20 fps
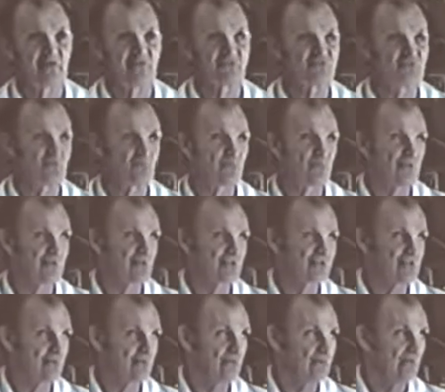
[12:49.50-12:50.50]
And so, and
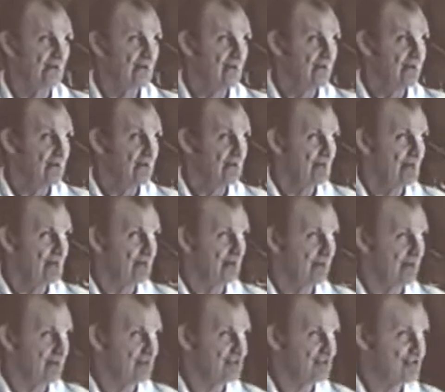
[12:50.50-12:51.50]
so
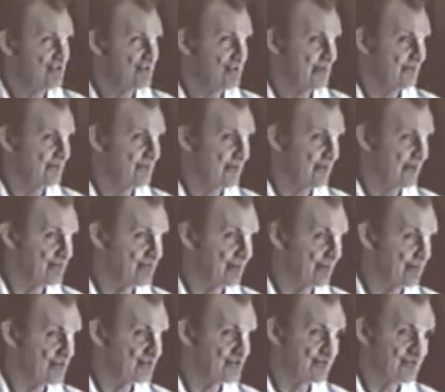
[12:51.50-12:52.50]
this year they, have
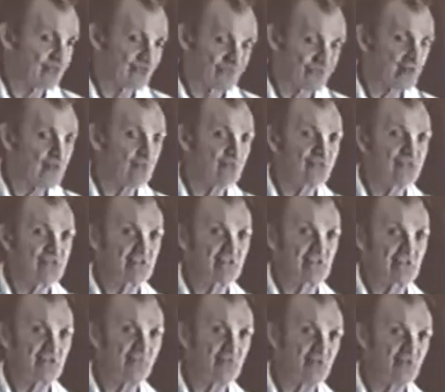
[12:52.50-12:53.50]
come with such frequency
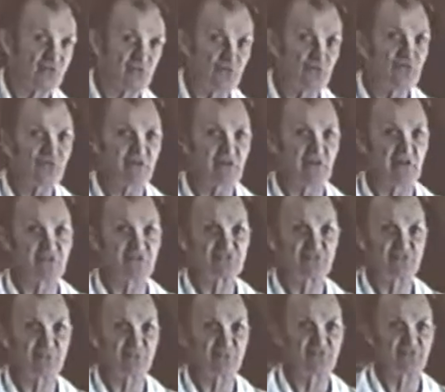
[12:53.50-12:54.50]
that every newscast
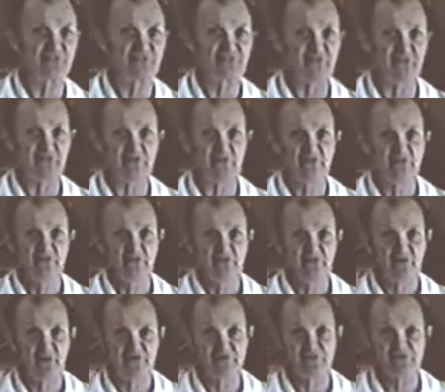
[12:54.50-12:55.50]
seems to contain
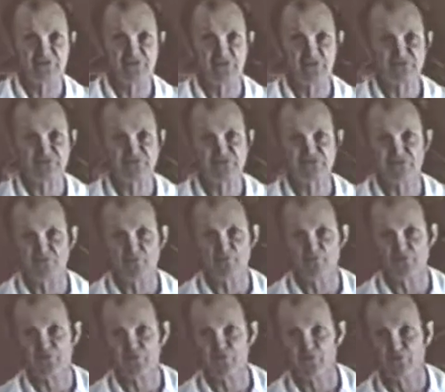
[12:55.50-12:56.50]
a disaster
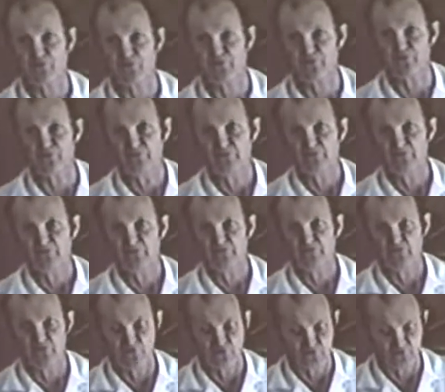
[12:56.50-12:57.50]
somewhere in the world
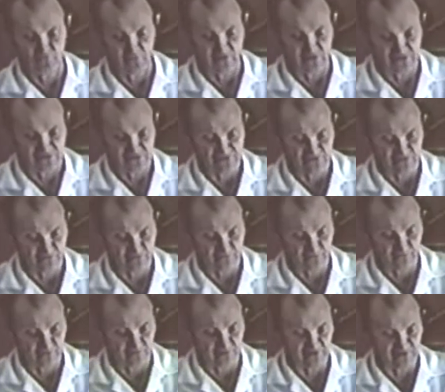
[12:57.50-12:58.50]
earthquakes,
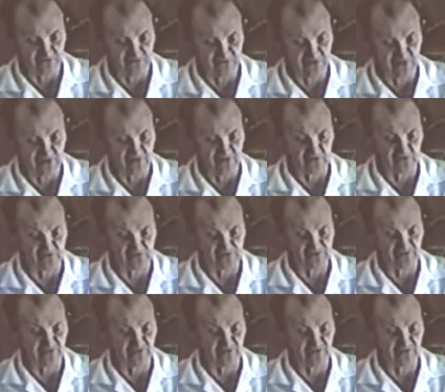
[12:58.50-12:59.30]
tidal waves, volcanoes,